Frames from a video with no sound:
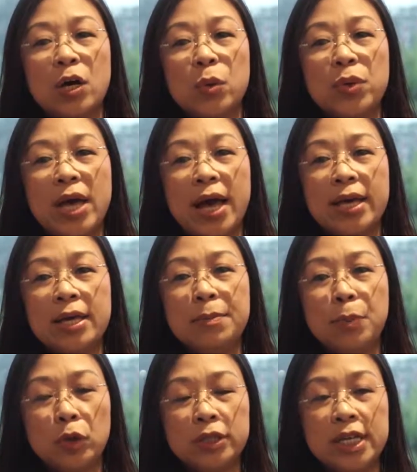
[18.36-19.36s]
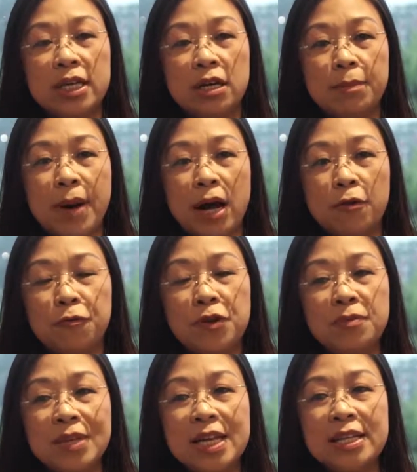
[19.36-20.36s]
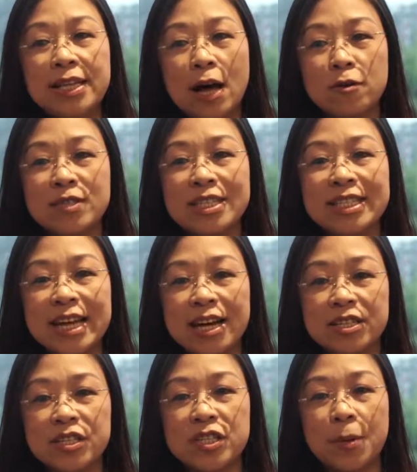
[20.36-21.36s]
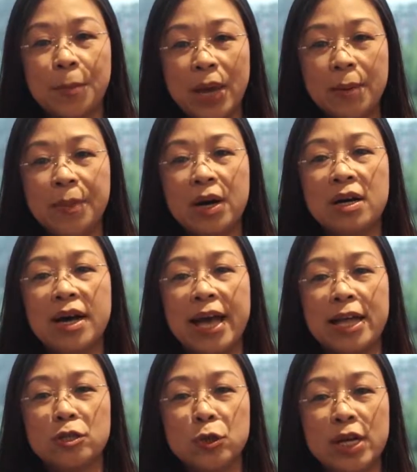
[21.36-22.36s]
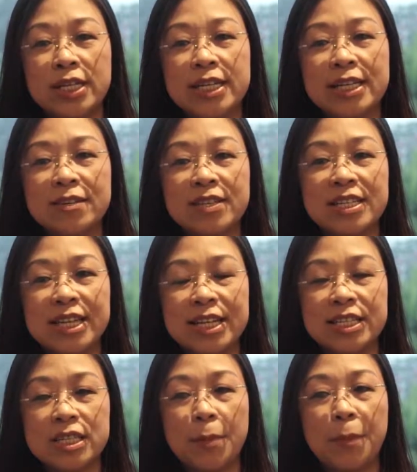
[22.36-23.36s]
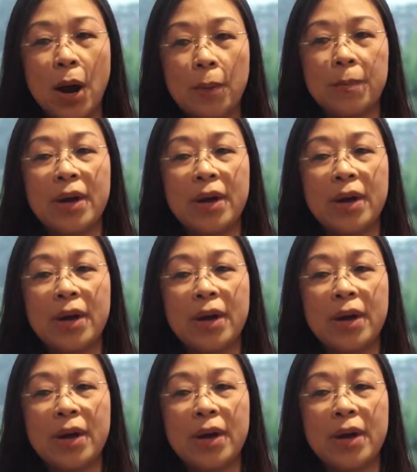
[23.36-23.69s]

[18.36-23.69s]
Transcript: We are importing about 15,000 tons of paper and 20,000 tons of pulp